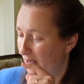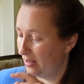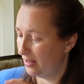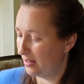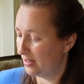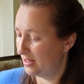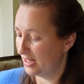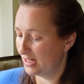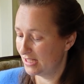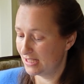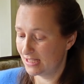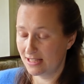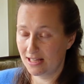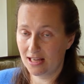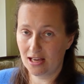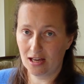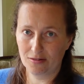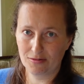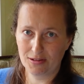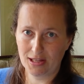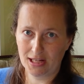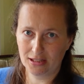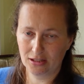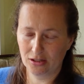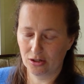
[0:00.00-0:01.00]
Let's see how
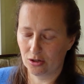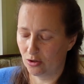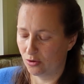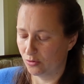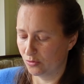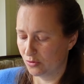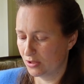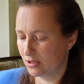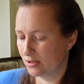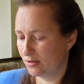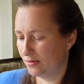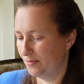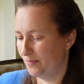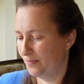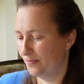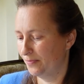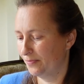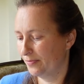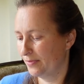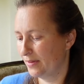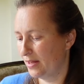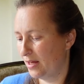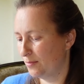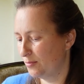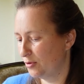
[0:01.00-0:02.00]
that goes.
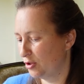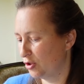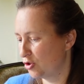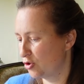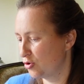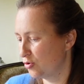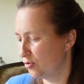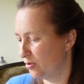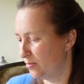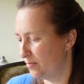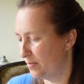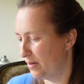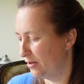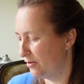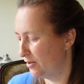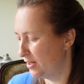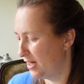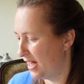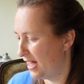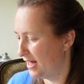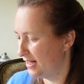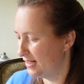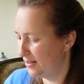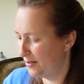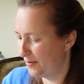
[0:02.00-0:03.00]
I'm not sure about
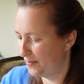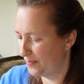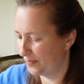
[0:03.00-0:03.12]
that.